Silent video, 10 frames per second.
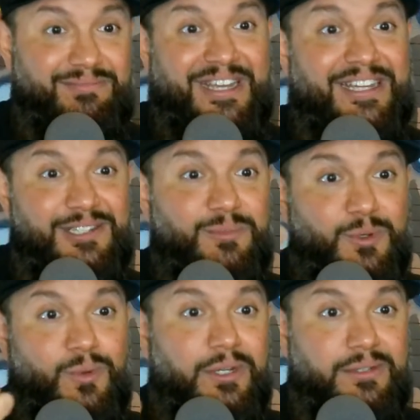That's number
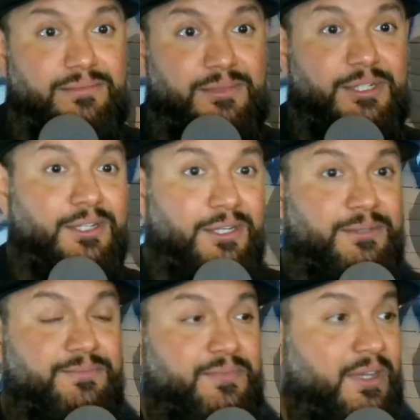one. You
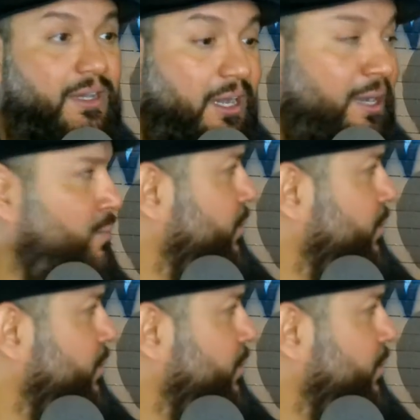know, um,